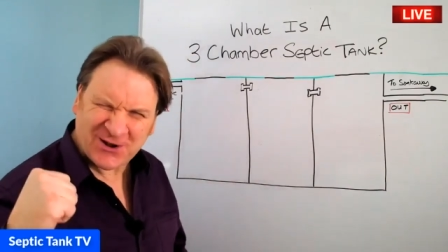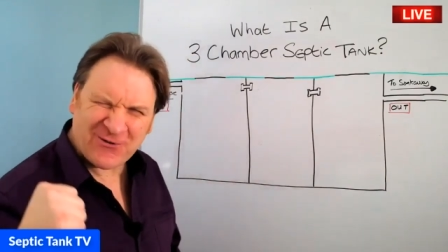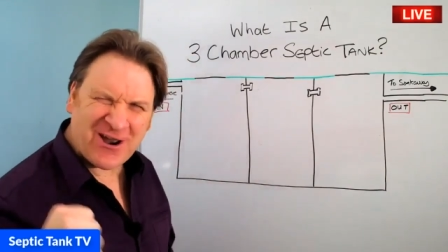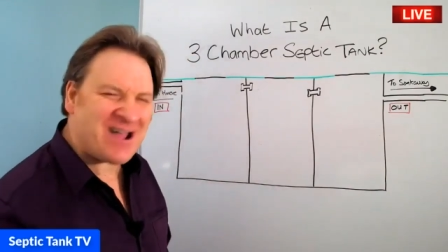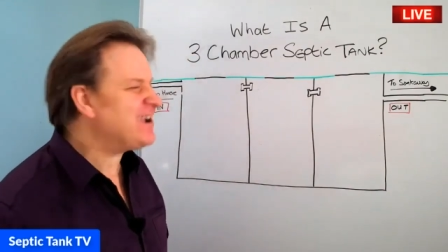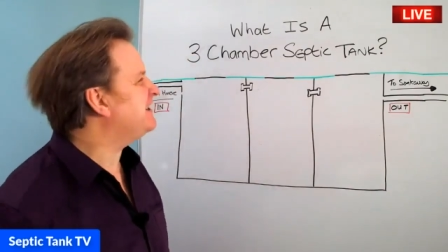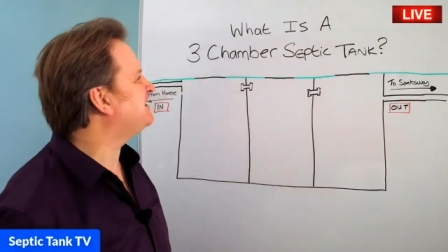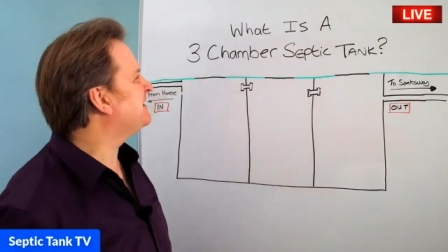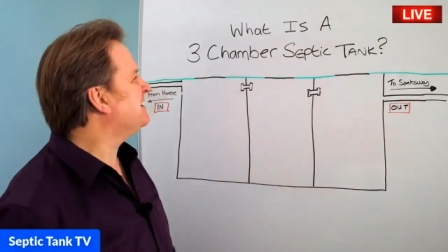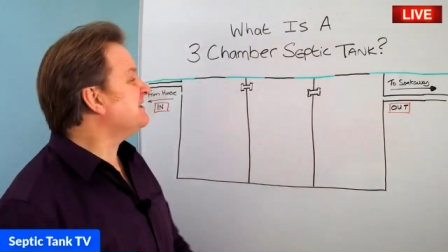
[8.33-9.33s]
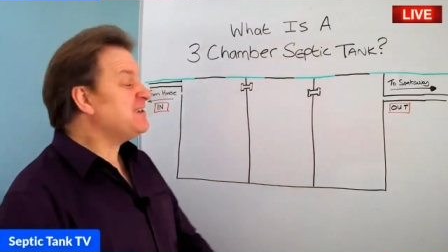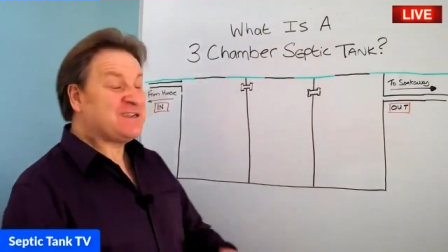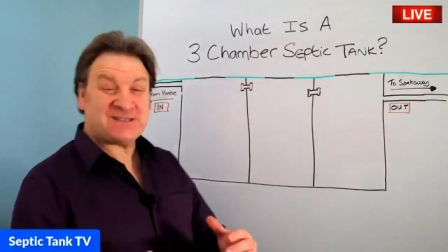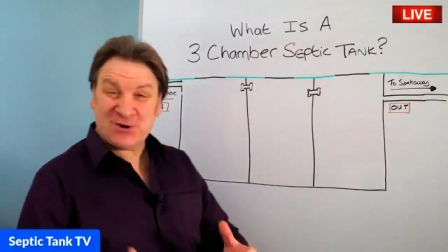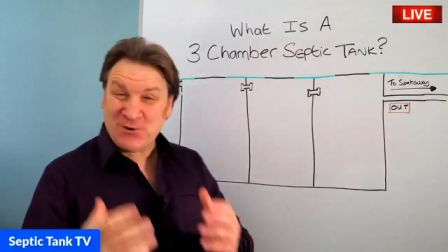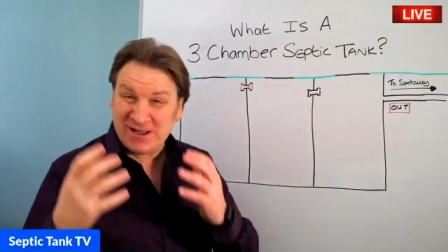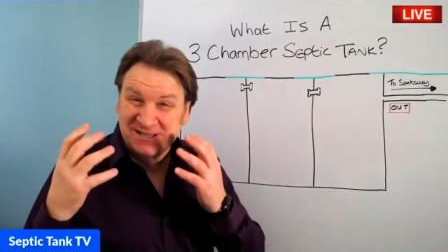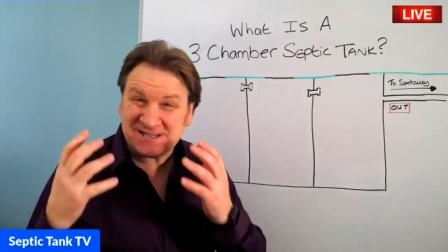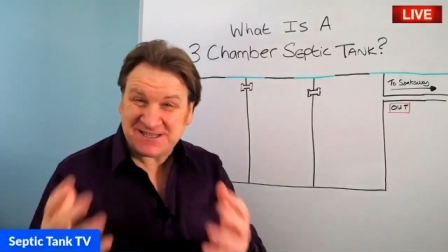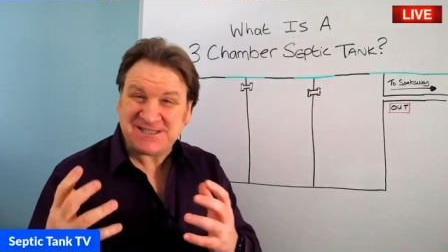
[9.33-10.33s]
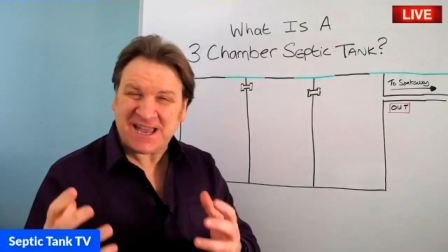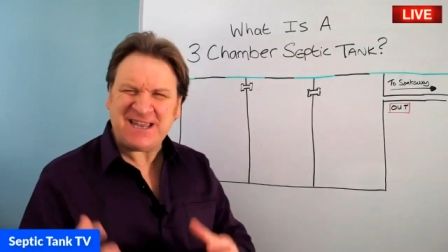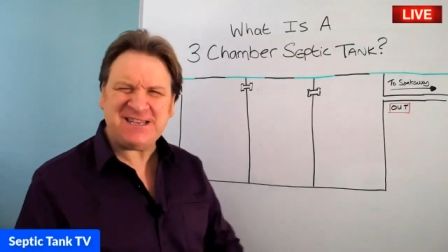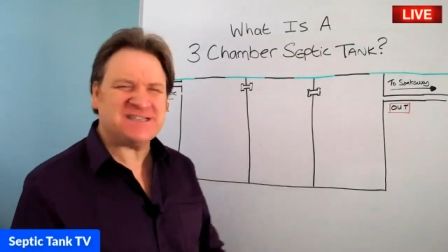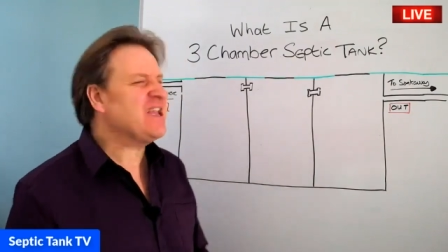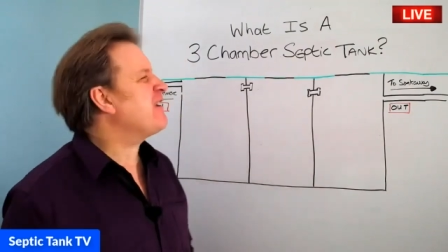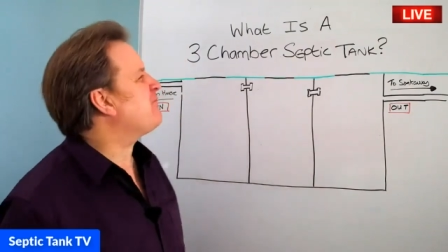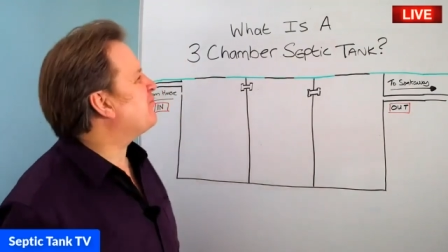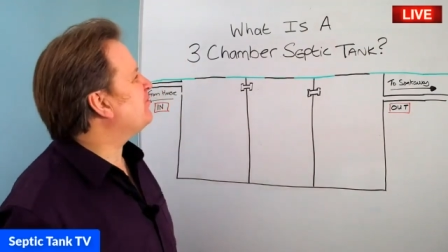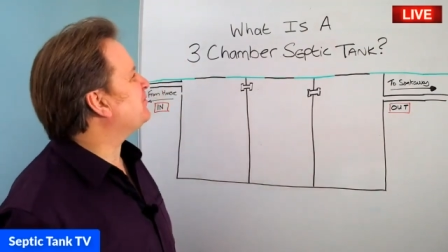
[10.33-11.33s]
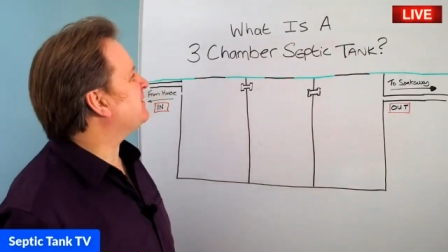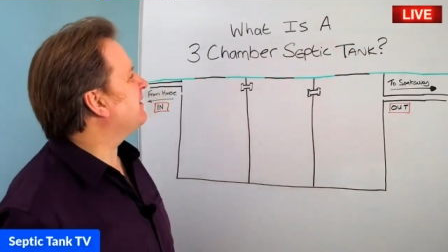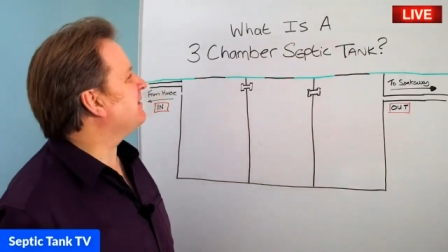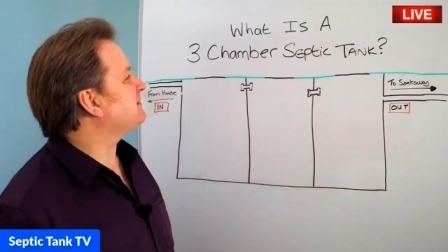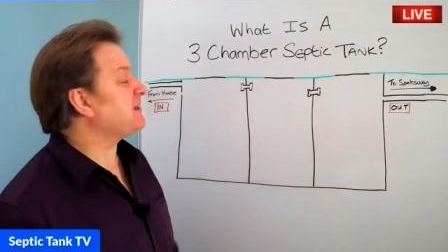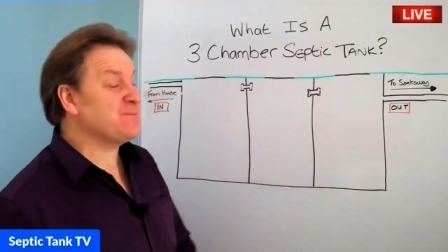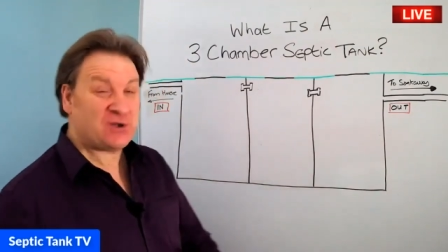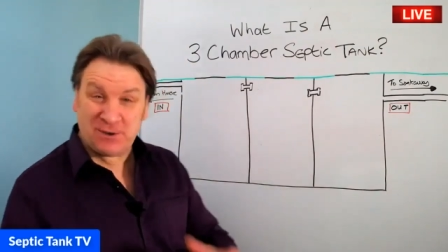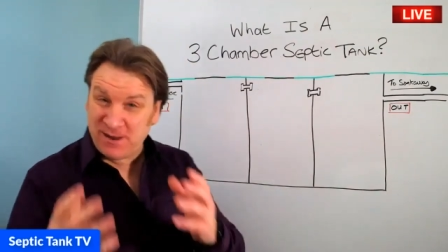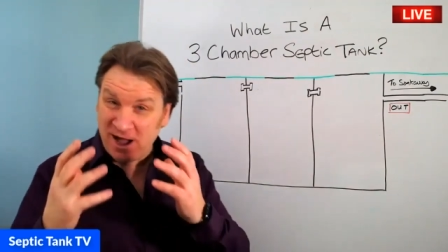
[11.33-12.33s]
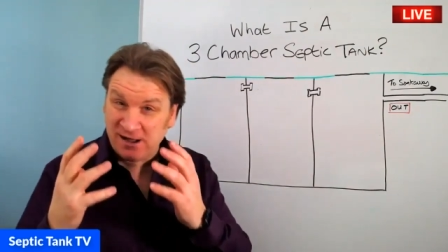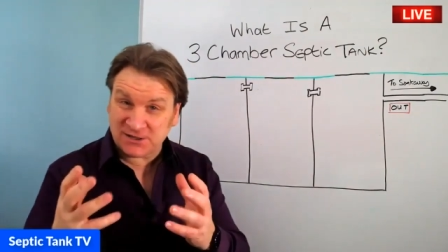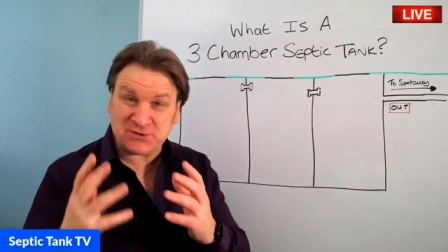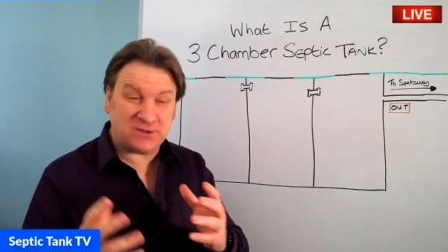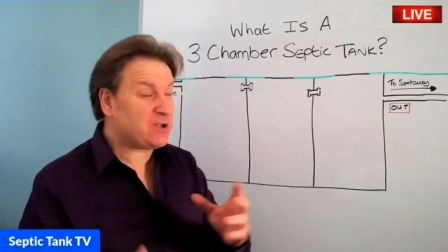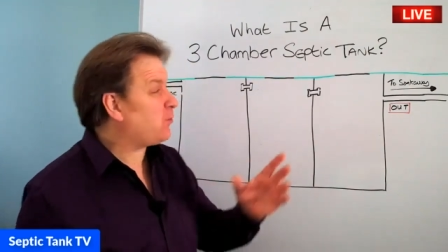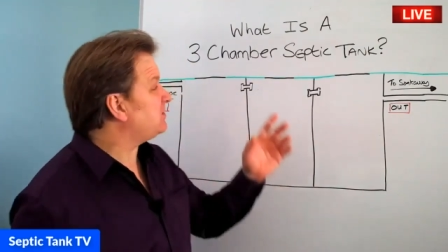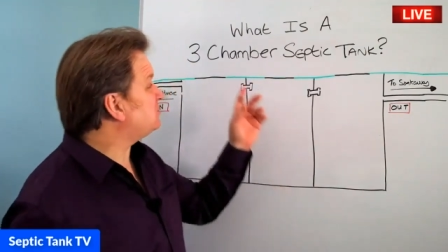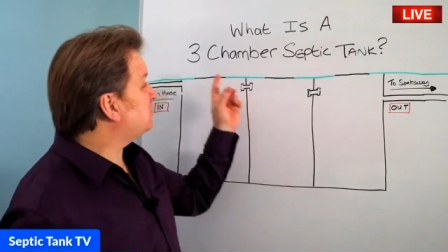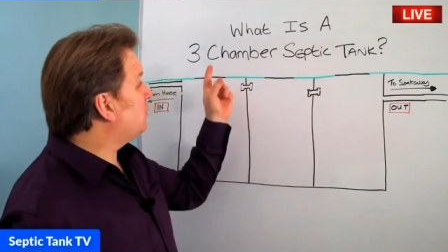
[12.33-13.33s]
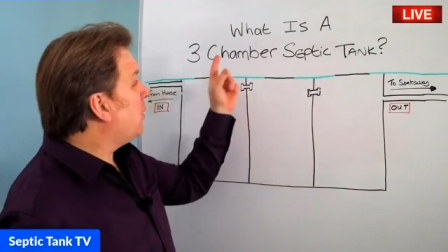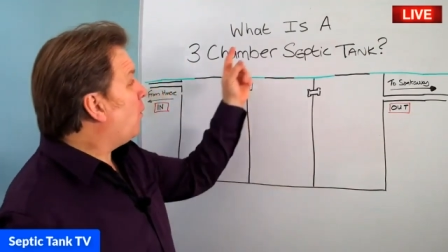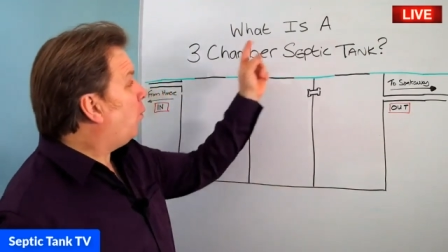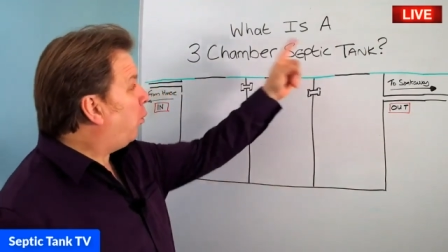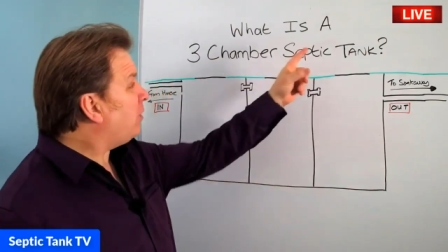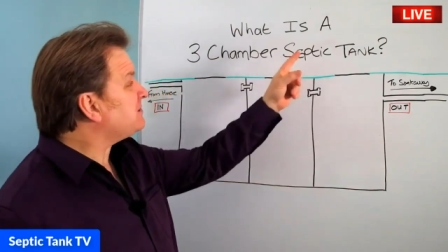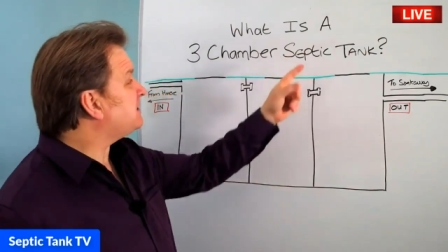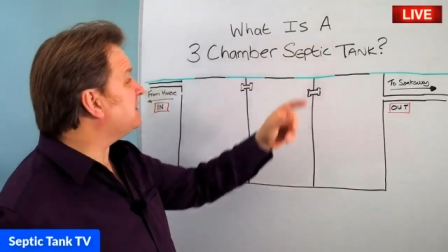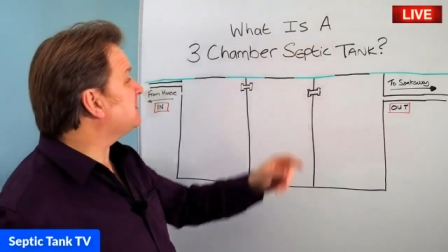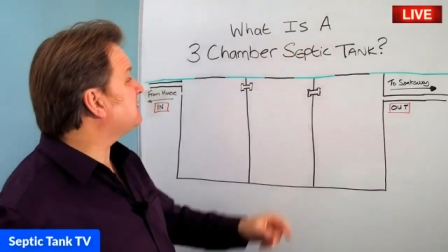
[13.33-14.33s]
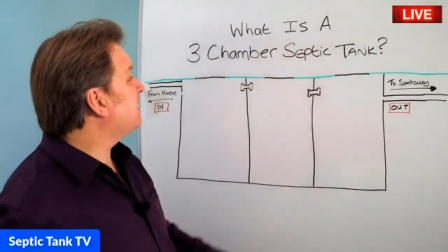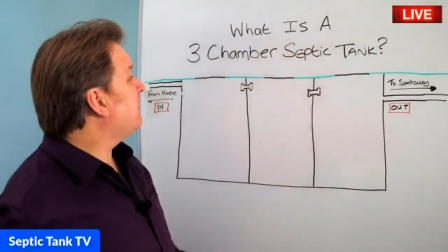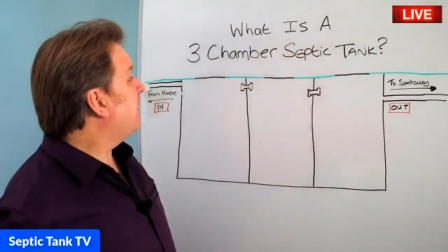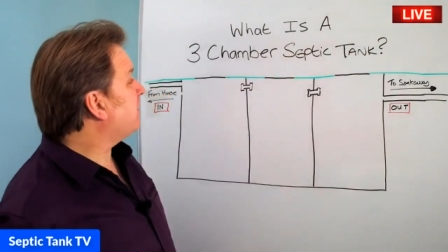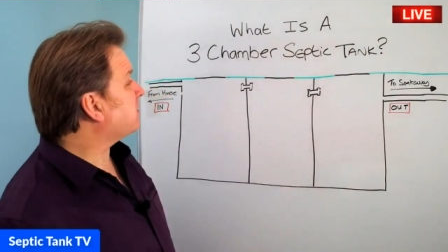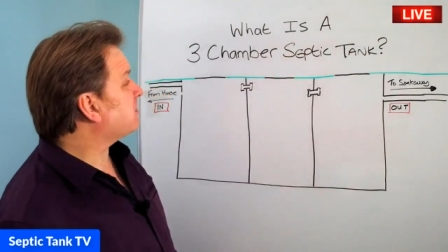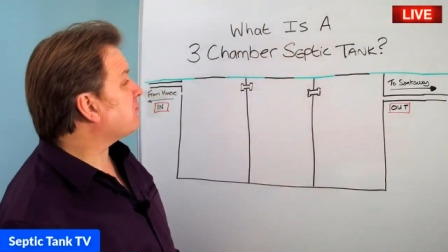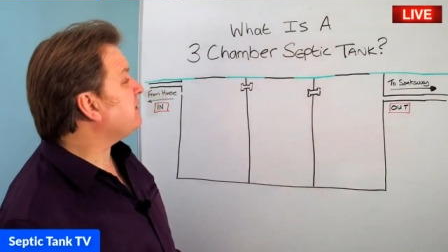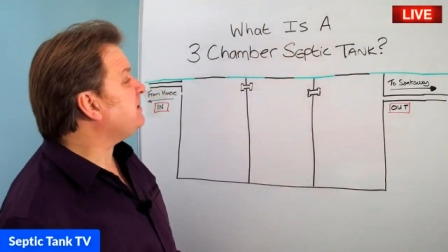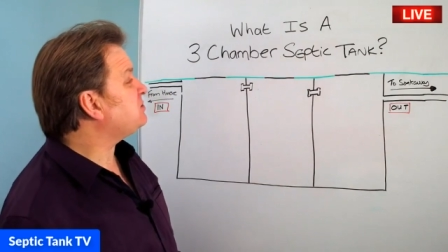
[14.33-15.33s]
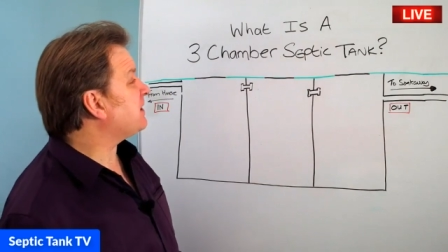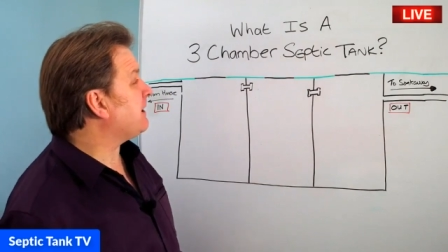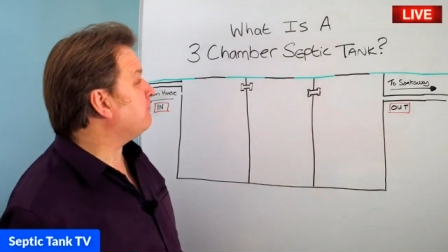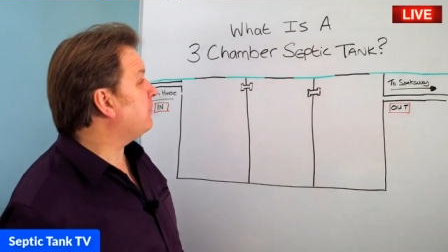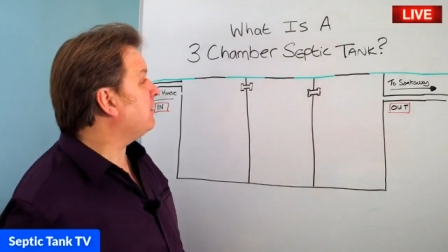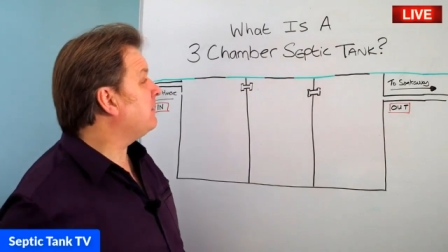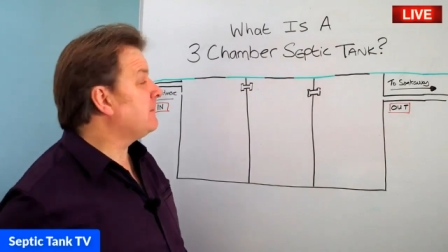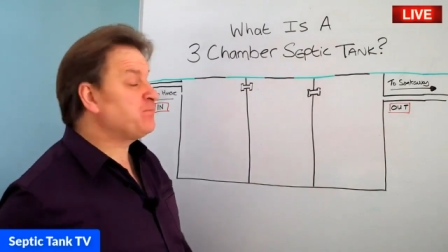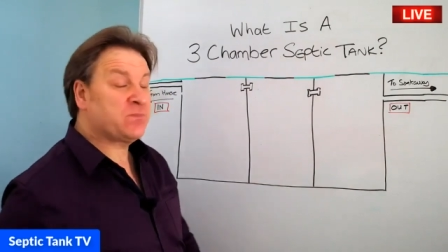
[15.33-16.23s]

All right, so in today's live broadcast, I'm going to be answering the question what is a three chamber